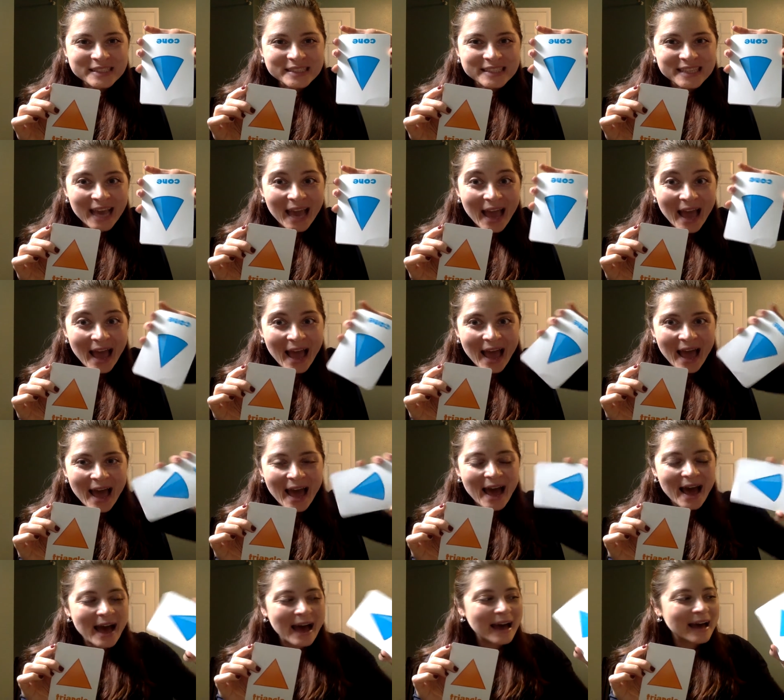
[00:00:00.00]

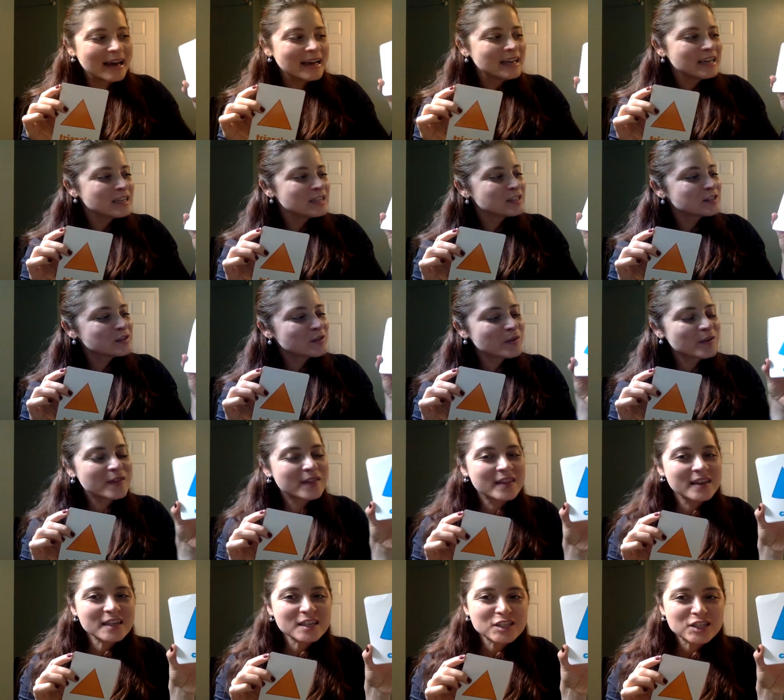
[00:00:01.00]
Yeah. So
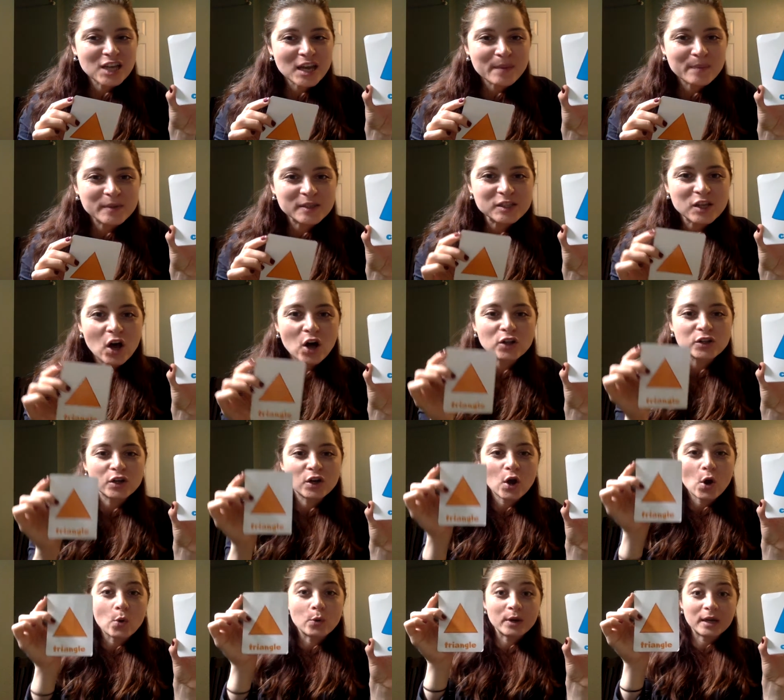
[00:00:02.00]
this shape is called a
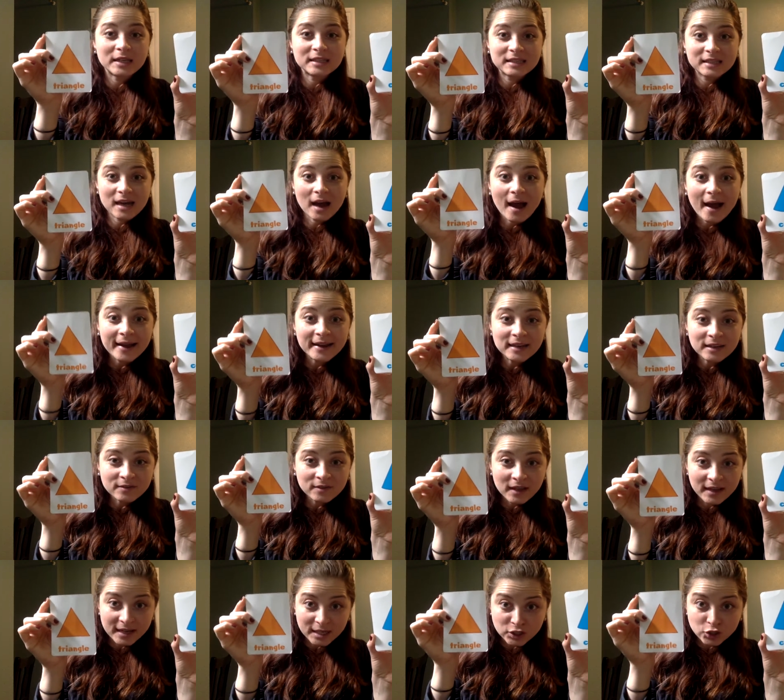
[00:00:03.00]
cone. It's kind of
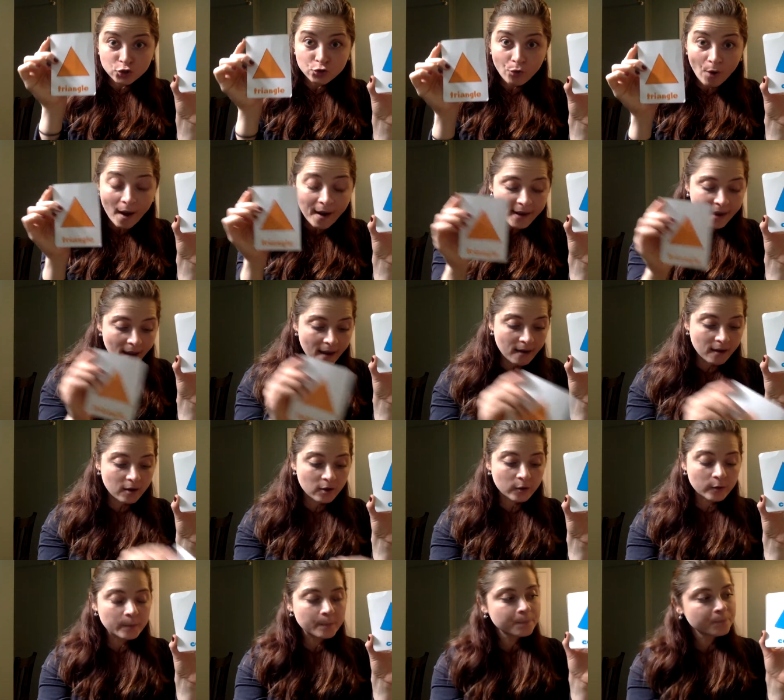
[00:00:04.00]
like a
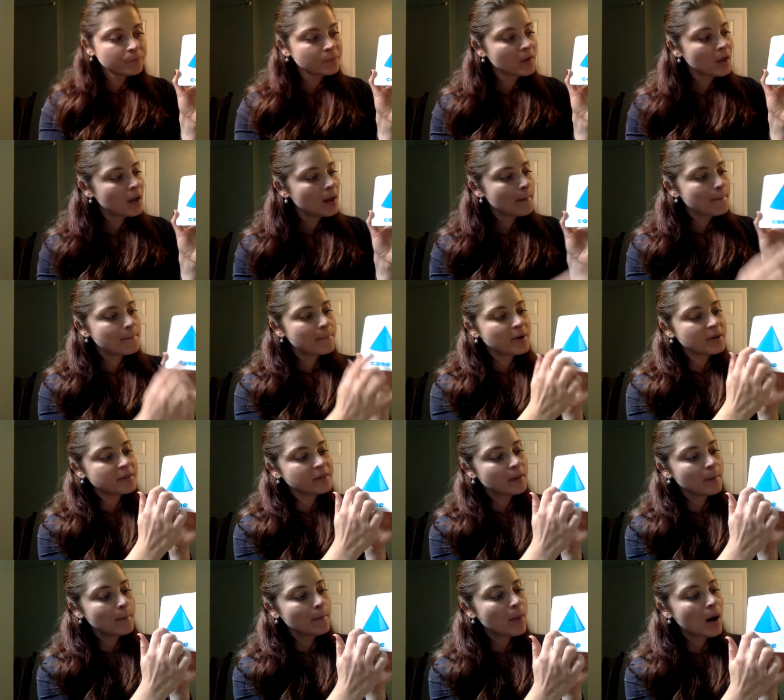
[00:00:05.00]
triangle, but
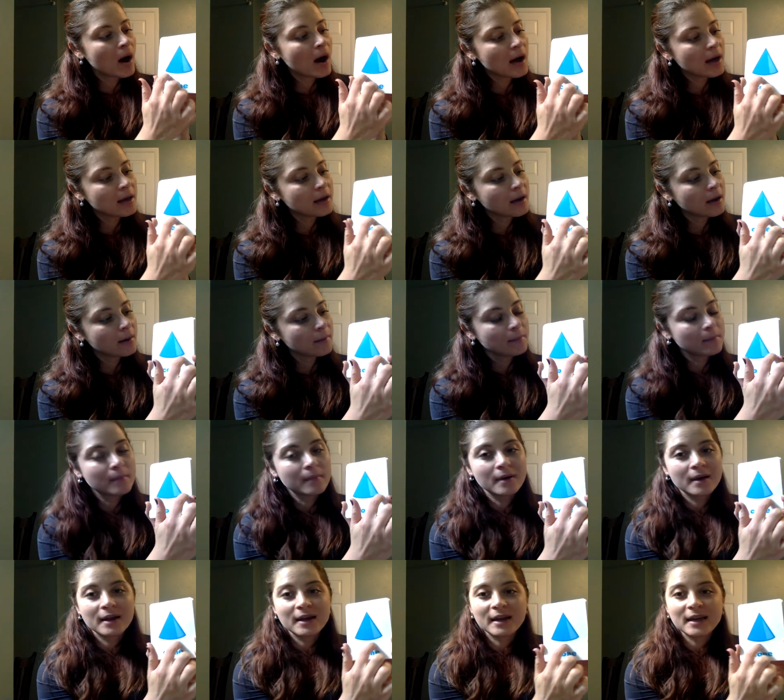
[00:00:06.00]
the bottom
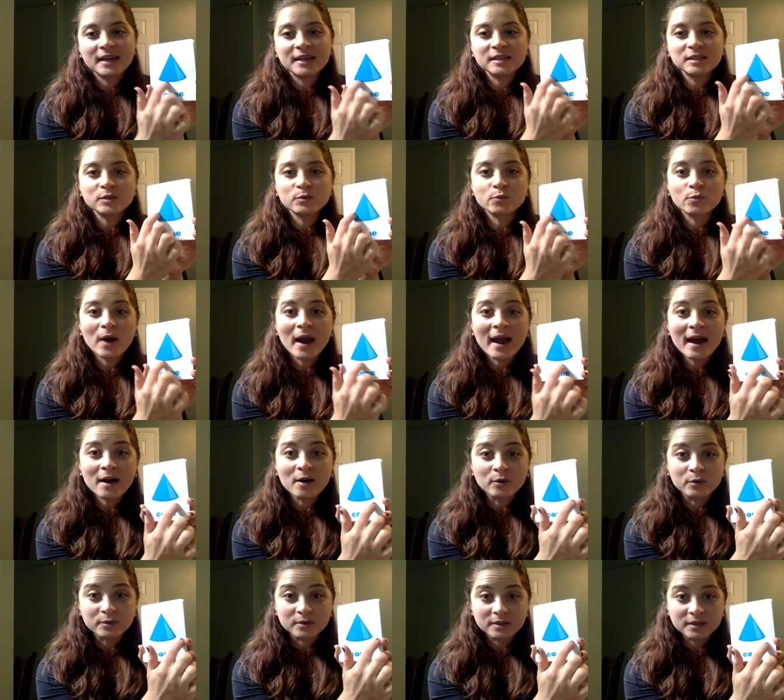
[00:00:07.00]
is
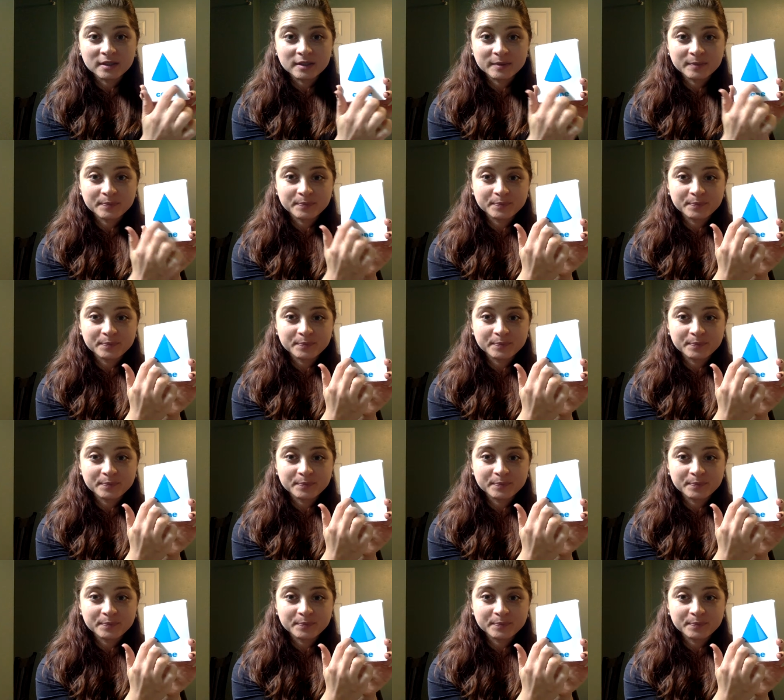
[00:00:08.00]
round.